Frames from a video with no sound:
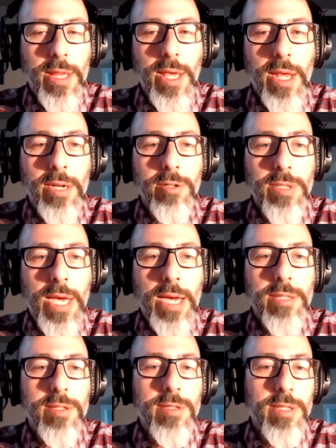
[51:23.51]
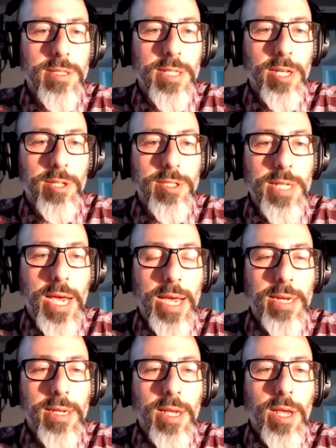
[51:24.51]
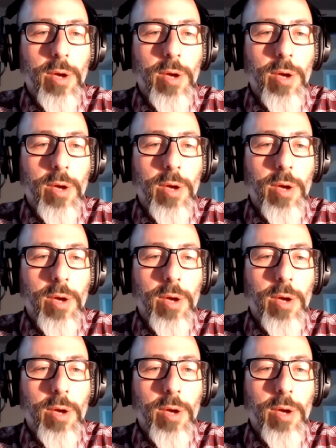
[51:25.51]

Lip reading: and the endotoxins, the cells died.